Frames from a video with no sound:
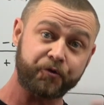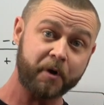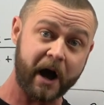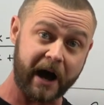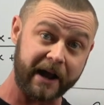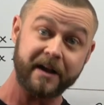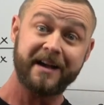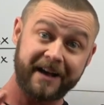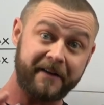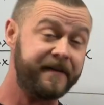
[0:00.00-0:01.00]
try
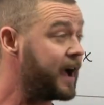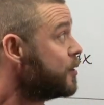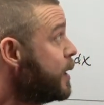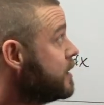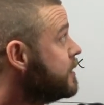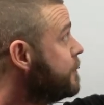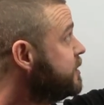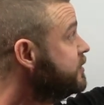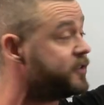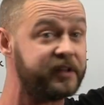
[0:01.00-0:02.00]
evaluating
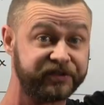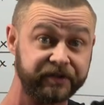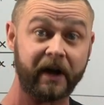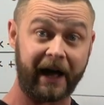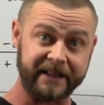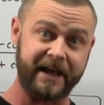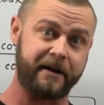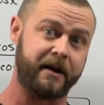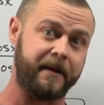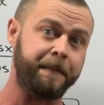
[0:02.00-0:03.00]
them using this
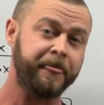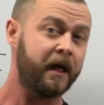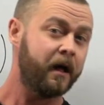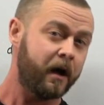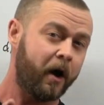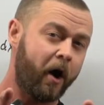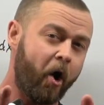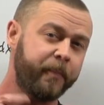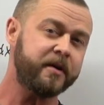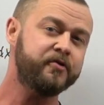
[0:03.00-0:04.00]
identity.
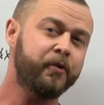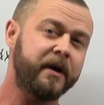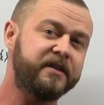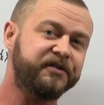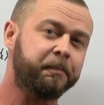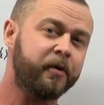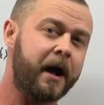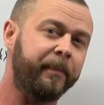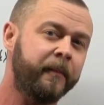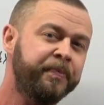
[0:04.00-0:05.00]
Hope you enjoyed this
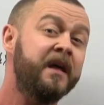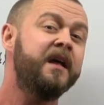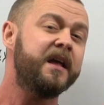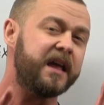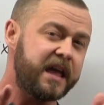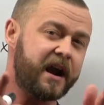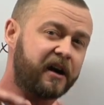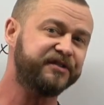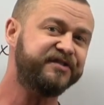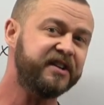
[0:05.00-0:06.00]
problem in
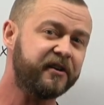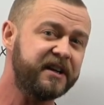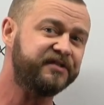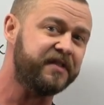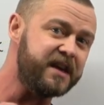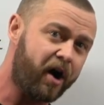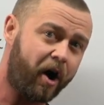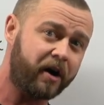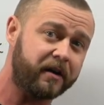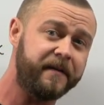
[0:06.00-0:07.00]
our series, The
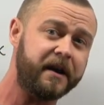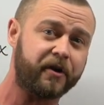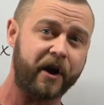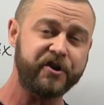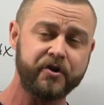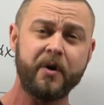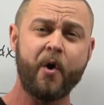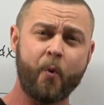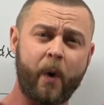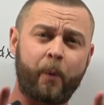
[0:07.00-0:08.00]
Art of Integration,
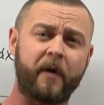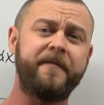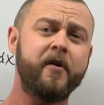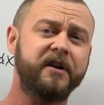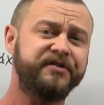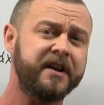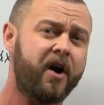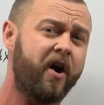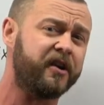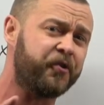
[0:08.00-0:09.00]
where we're focusing
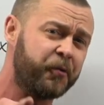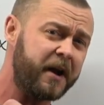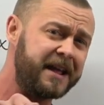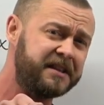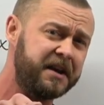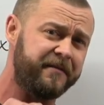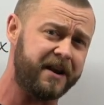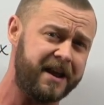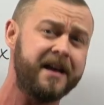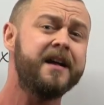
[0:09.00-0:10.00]
on
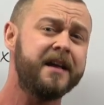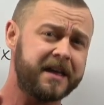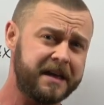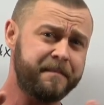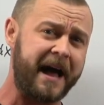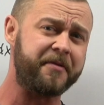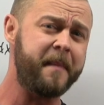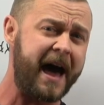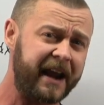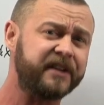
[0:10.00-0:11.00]
creativity in
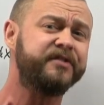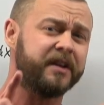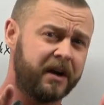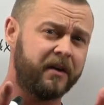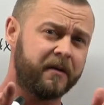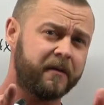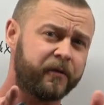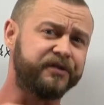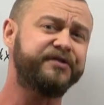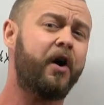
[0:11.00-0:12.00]
mathematics
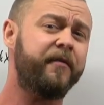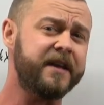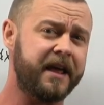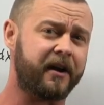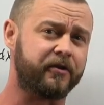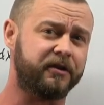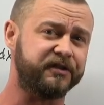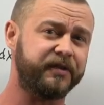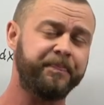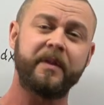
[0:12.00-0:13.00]
for solving
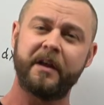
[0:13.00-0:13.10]
integrals.